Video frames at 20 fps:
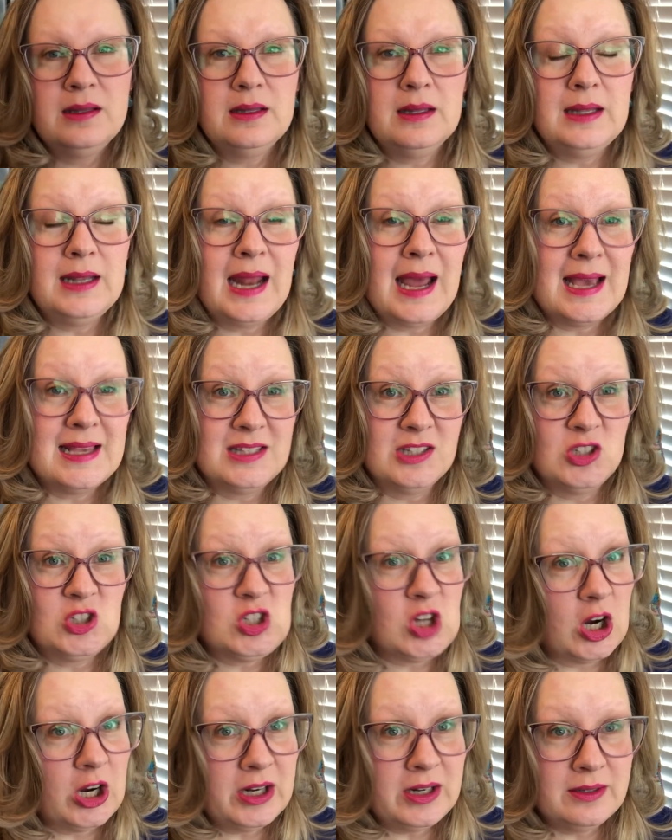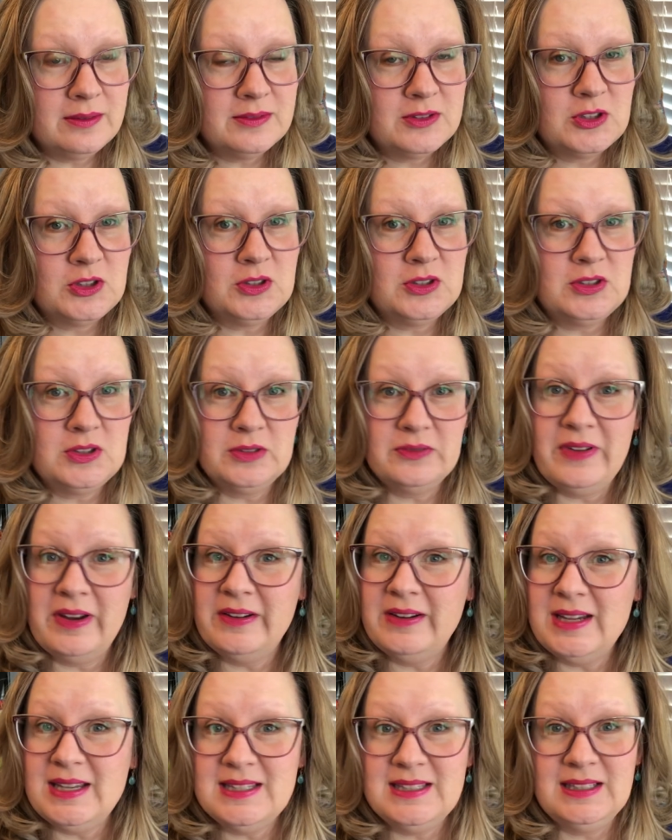It has a chart, so it's
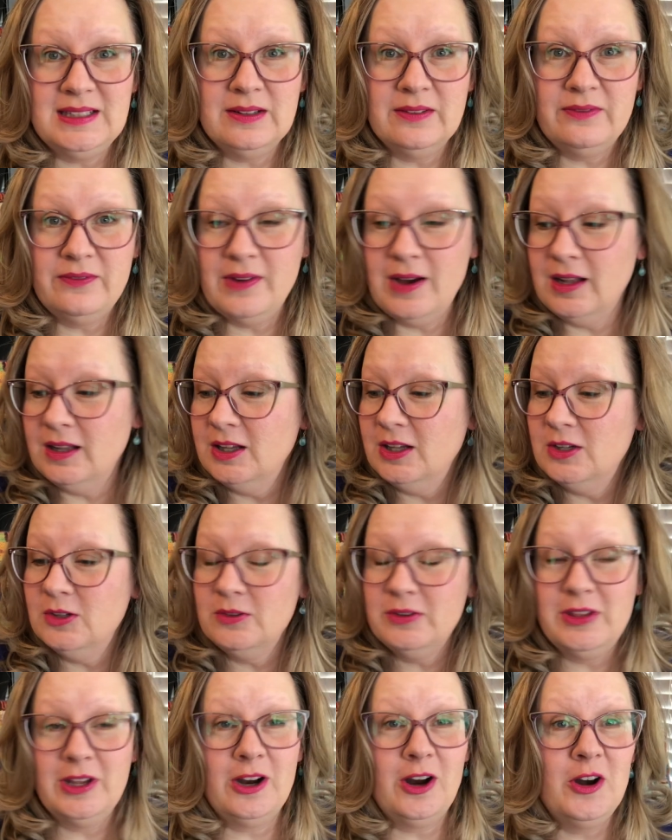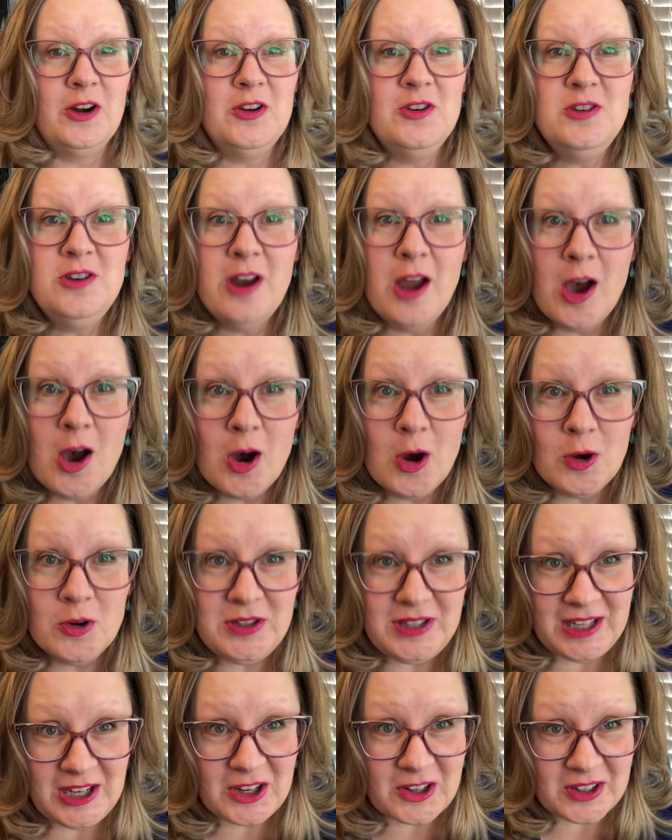very easy to follow. There are no
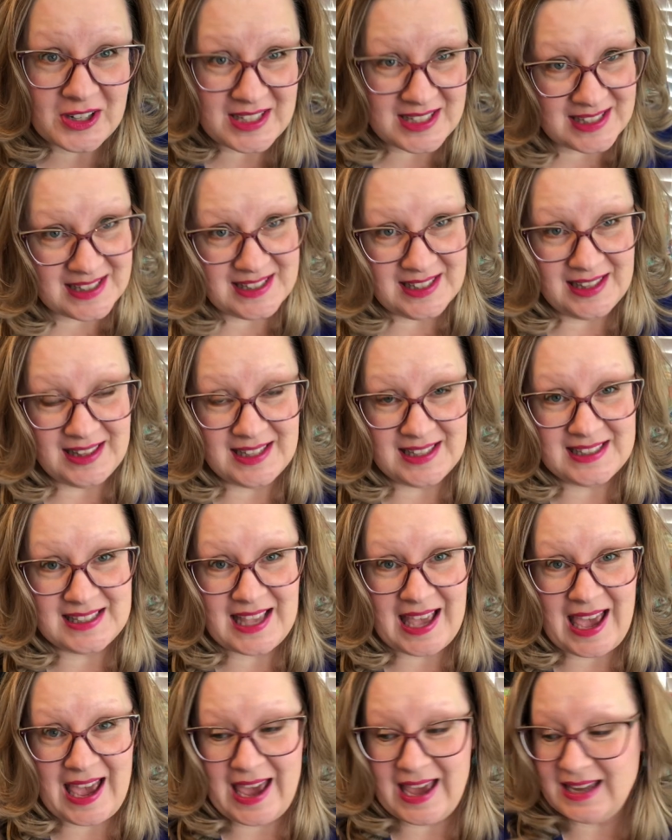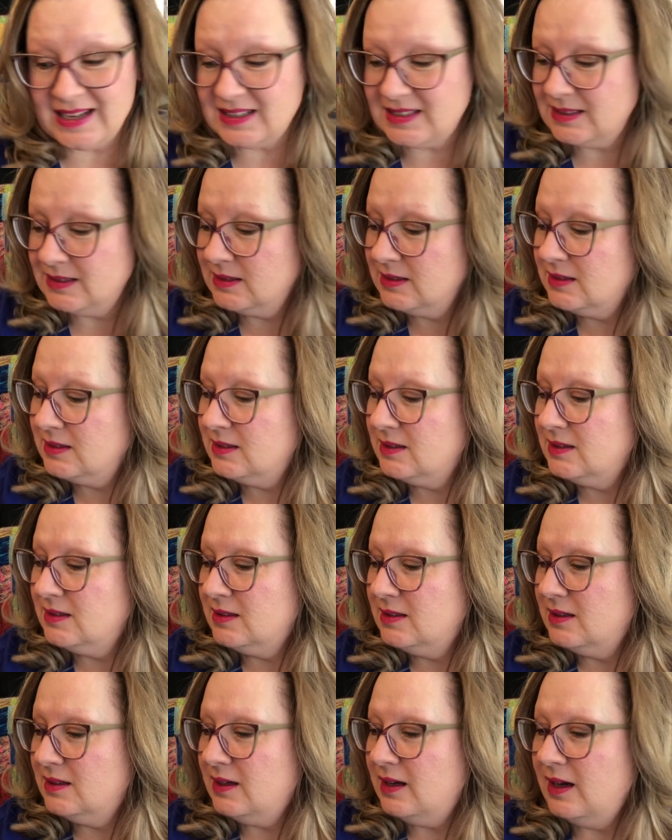decreases in this hat.
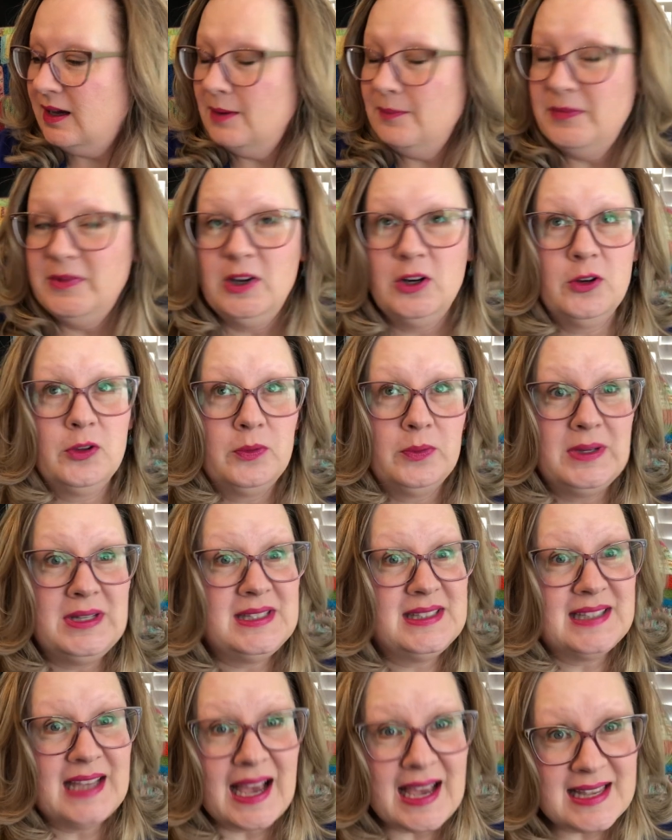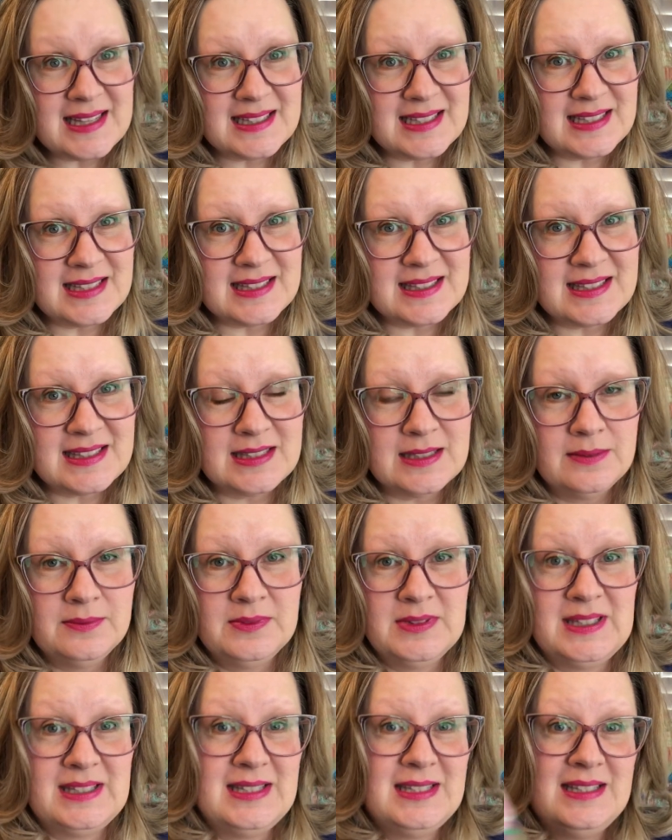There are 3 sizes.
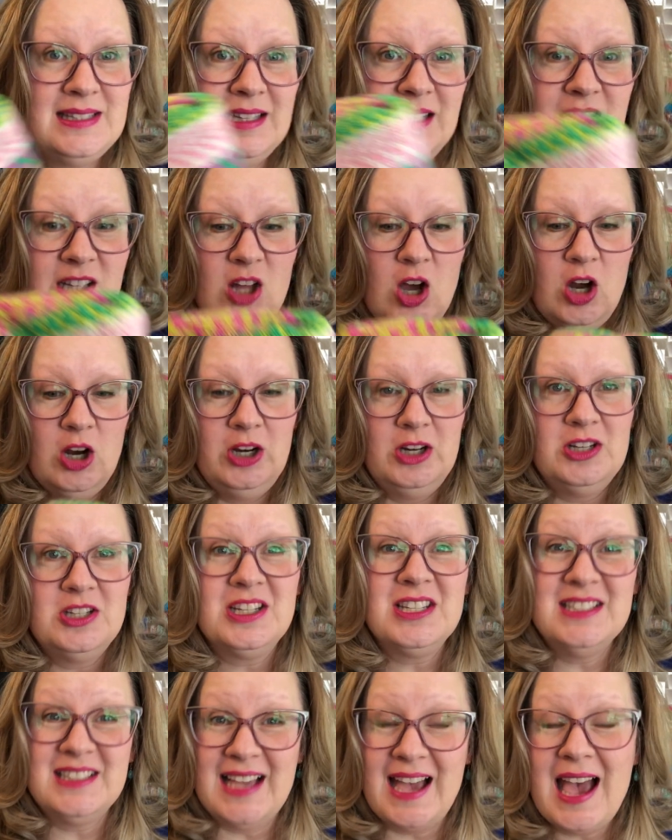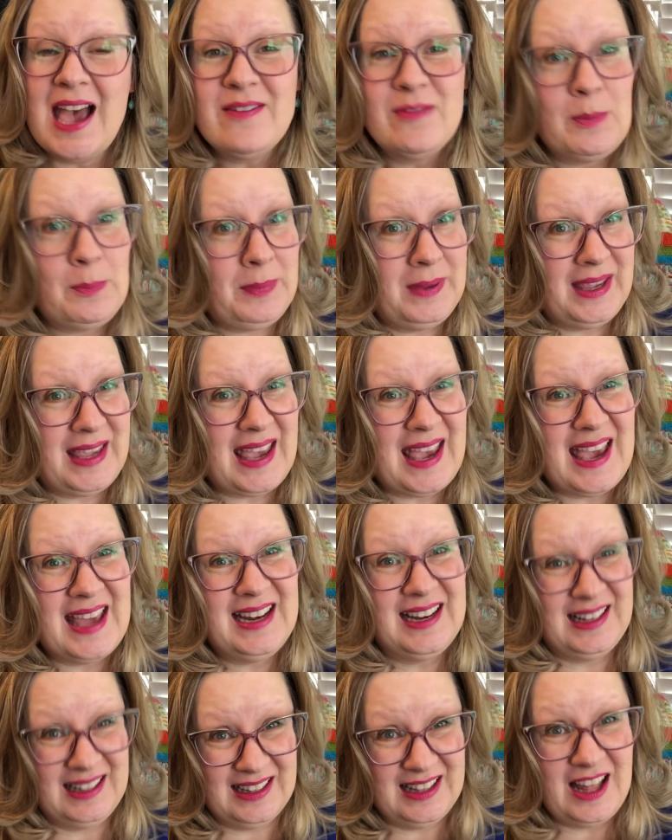This is the large because I have a big head
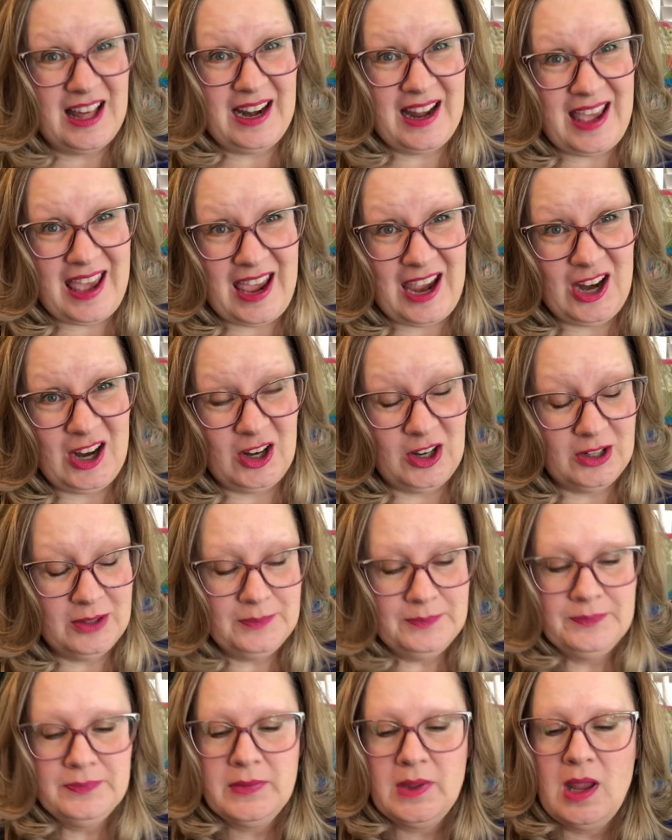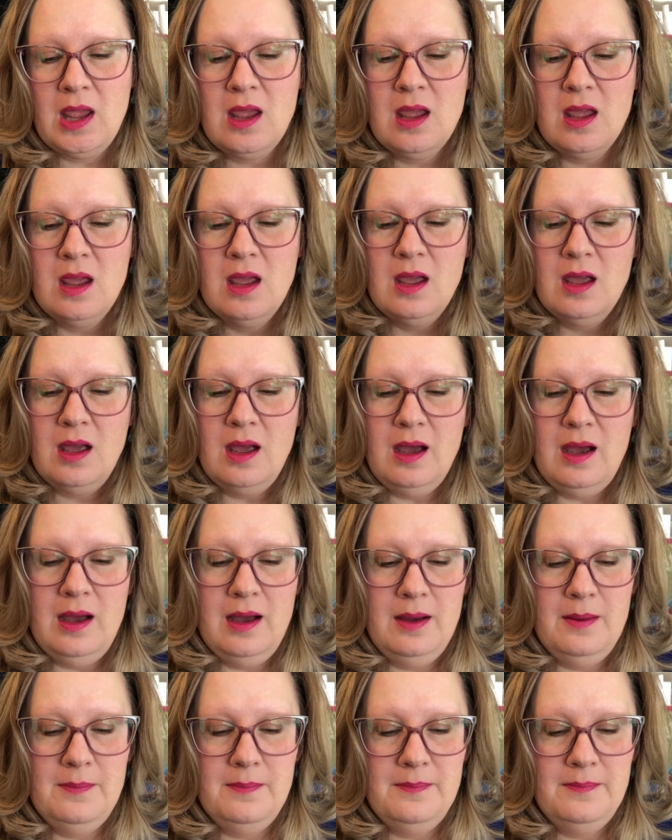and a lot of hair. I